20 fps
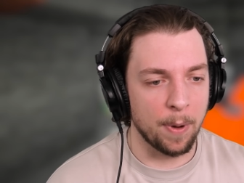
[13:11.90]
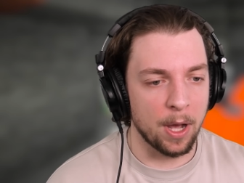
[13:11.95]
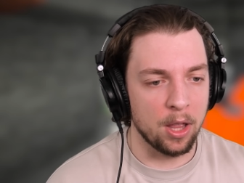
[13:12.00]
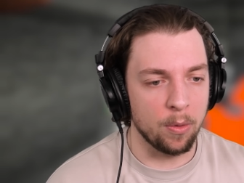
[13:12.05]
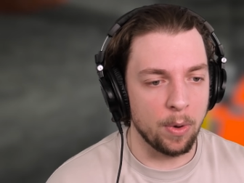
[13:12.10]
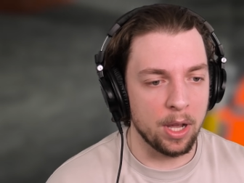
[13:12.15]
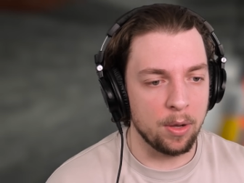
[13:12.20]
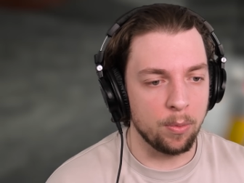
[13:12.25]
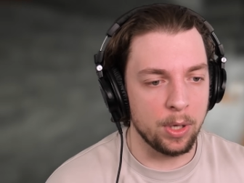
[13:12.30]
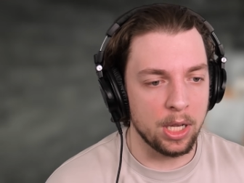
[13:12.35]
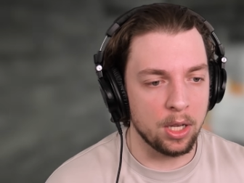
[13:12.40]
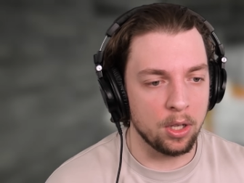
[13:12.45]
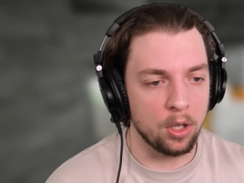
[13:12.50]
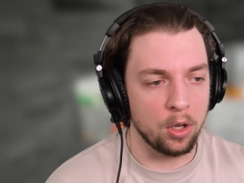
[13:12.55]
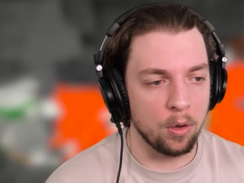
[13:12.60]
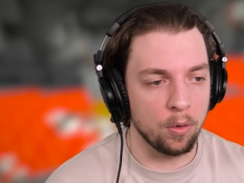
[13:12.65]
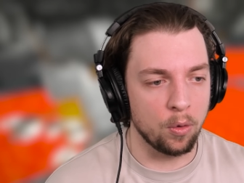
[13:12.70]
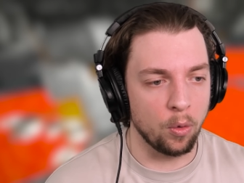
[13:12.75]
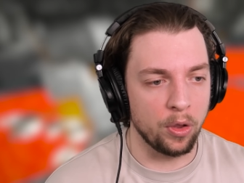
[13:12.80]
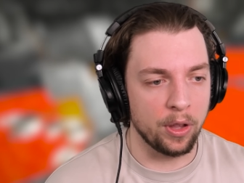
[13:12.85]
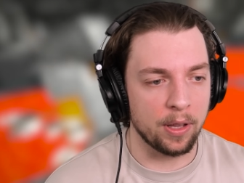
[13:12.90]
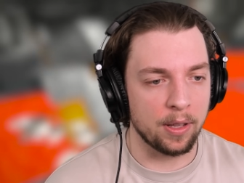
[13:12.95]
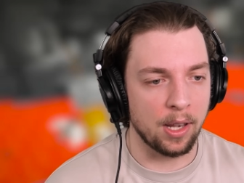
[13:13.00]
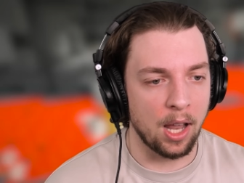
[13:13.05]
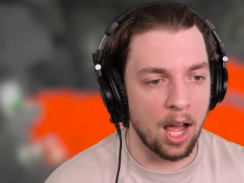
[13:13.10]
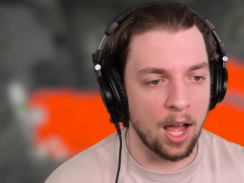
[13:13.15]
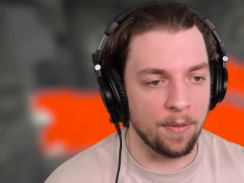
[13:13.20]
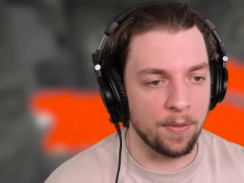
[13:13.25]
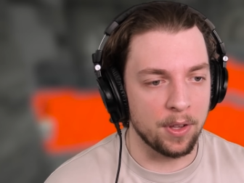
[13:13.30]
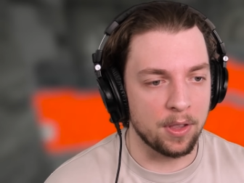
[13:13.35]
by the way, we could use all this
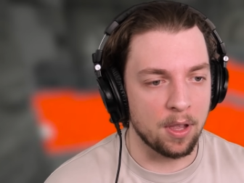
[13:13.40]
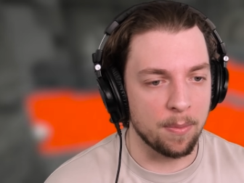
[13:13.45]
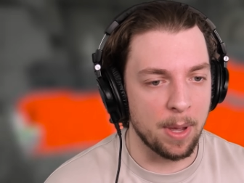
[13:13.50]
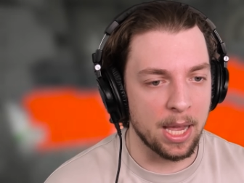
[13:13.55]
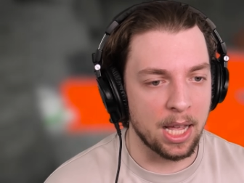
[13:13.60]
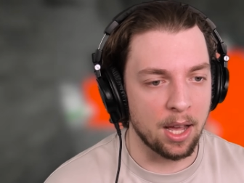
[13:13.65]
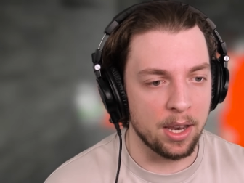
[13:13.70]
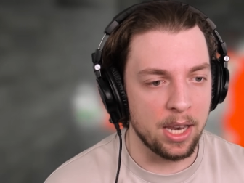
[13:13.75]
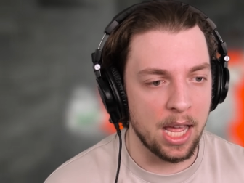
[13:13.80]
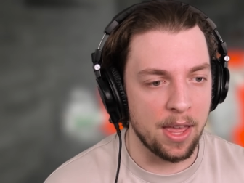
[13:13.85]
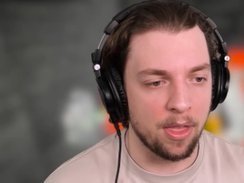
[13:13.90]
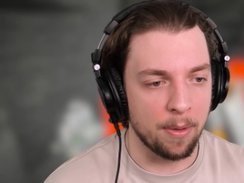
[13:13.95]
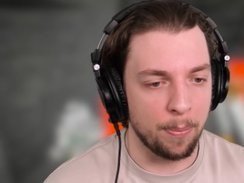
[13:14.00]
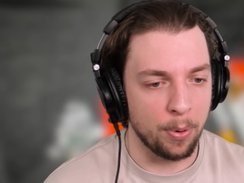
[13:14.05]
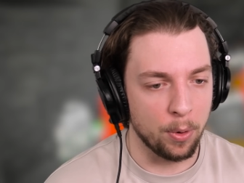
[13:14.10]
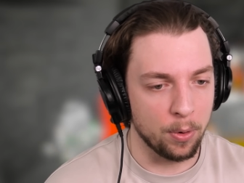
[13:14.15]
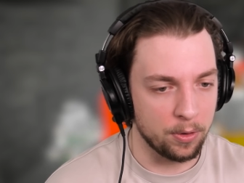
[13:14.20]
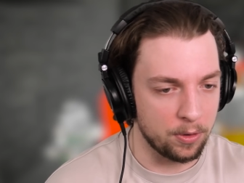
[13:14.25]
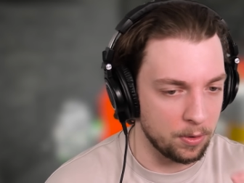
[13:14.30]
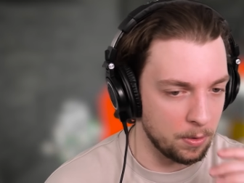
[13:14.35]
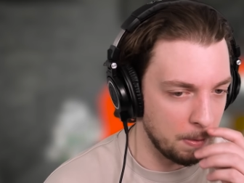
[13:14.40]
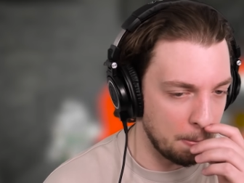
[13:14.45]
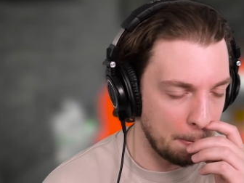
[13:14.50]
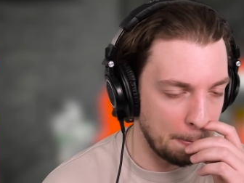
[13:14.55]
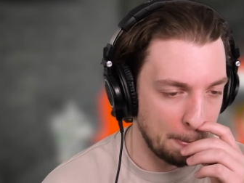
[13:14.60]
lava to make our nether portal.